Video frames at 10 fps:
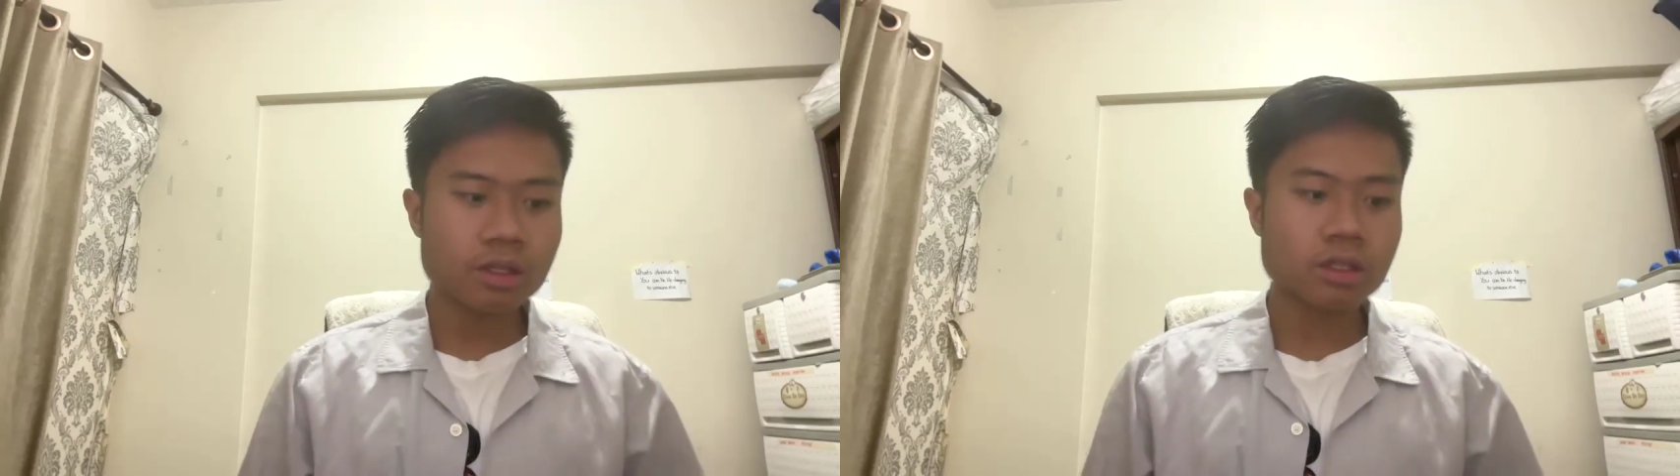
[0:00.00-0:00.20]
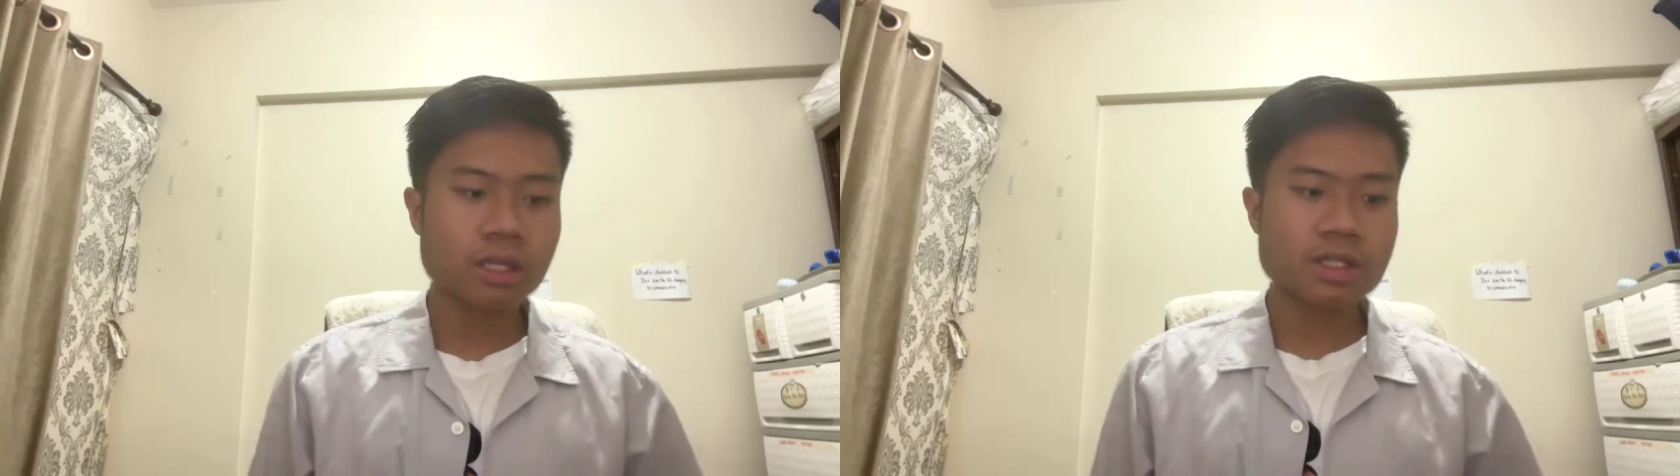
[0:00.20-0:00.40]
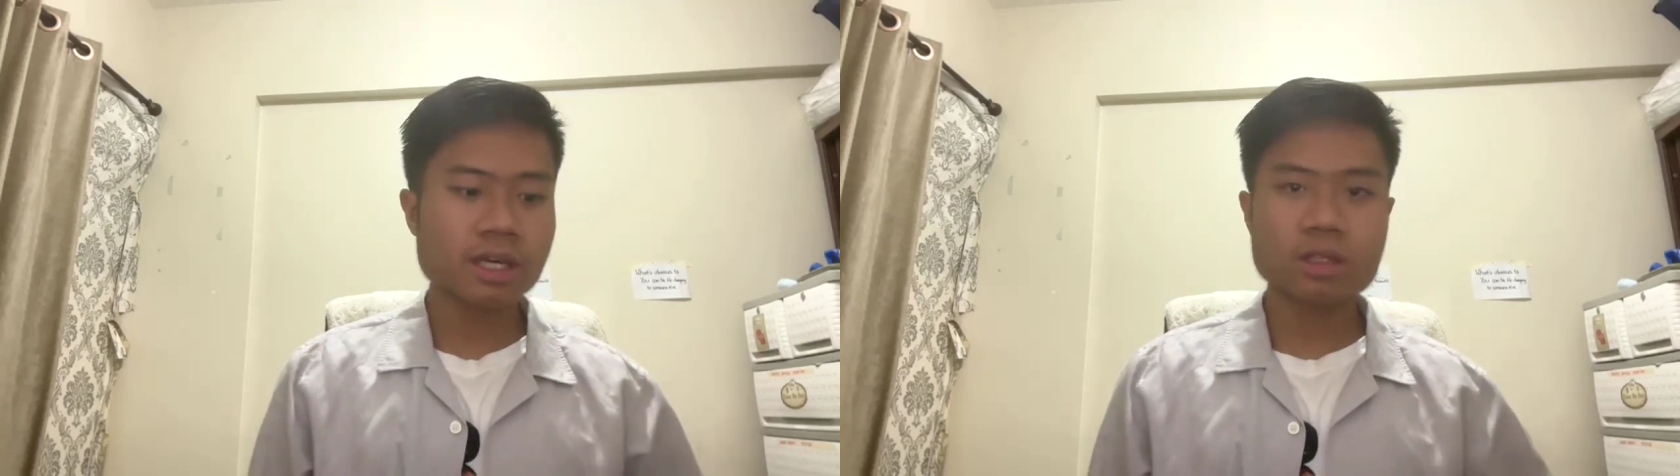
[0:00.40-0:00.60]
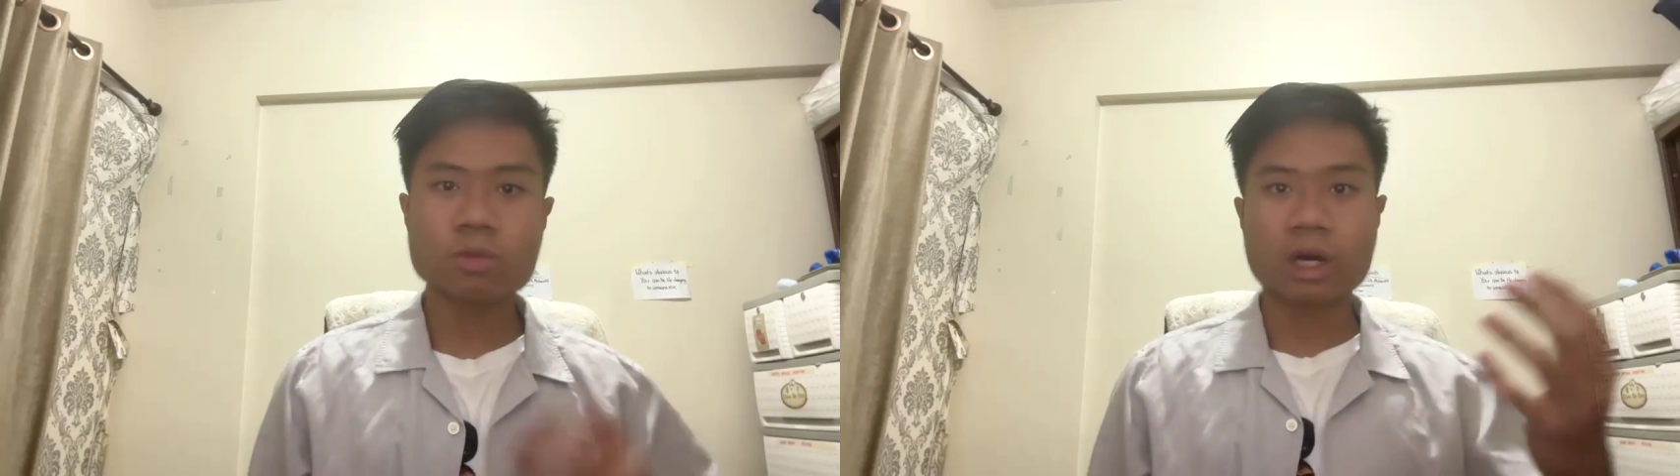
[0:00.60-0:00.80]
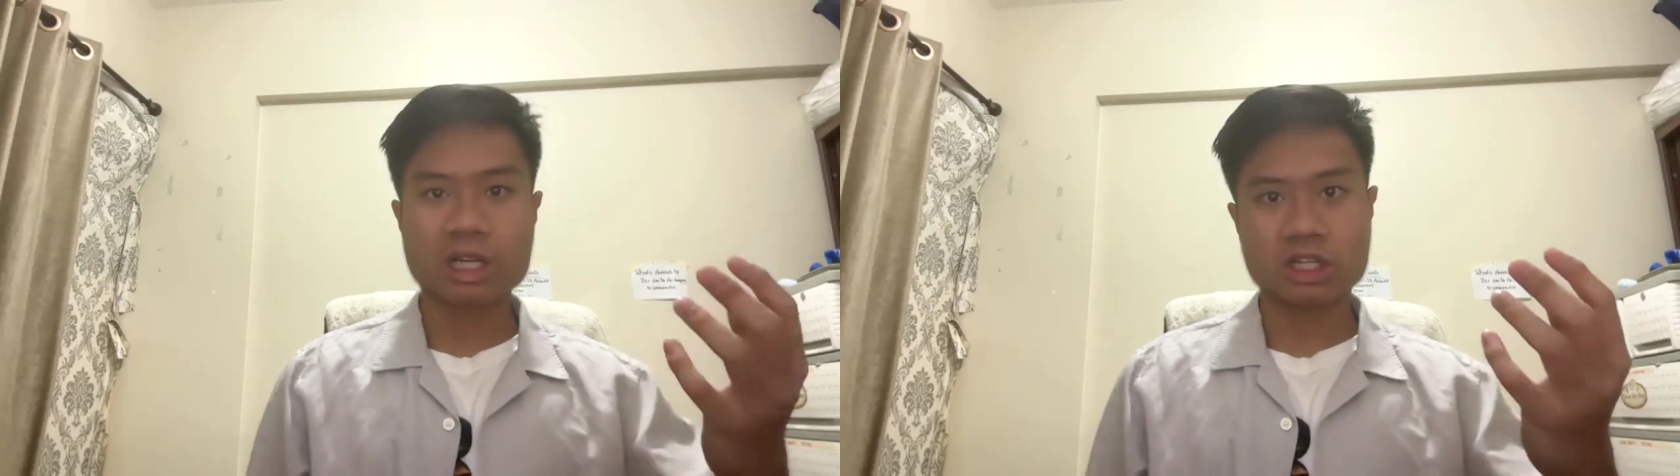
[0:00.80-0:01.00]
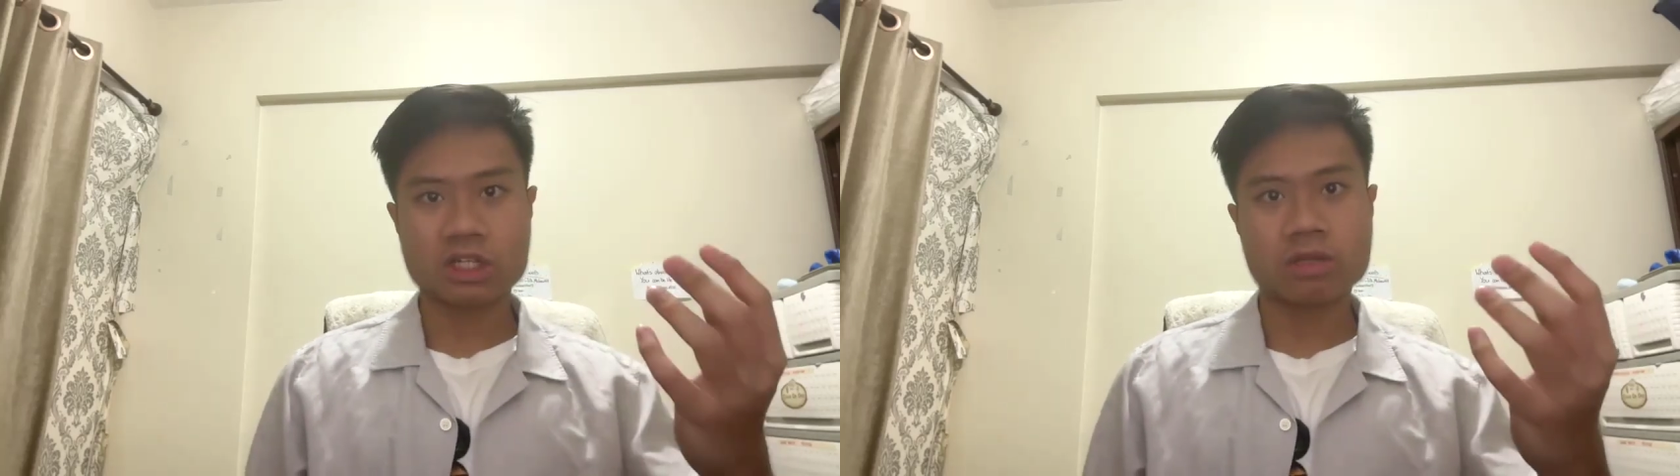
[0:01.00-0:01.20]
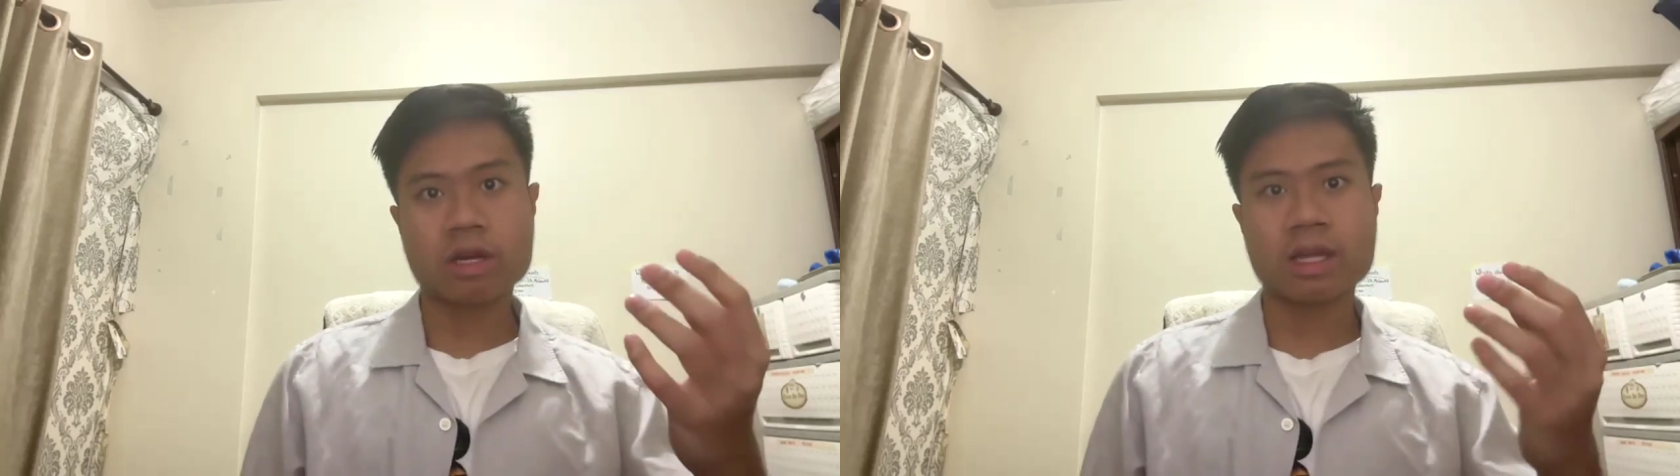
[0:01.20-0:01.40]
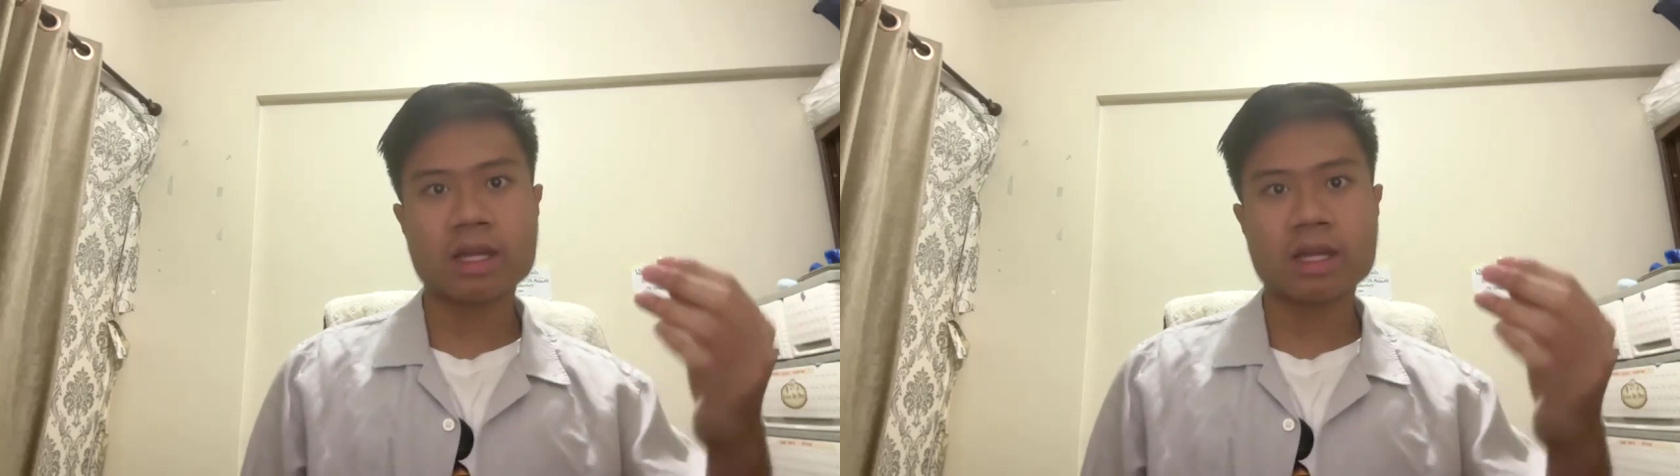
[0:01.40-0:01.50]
So let's say it's watches, right?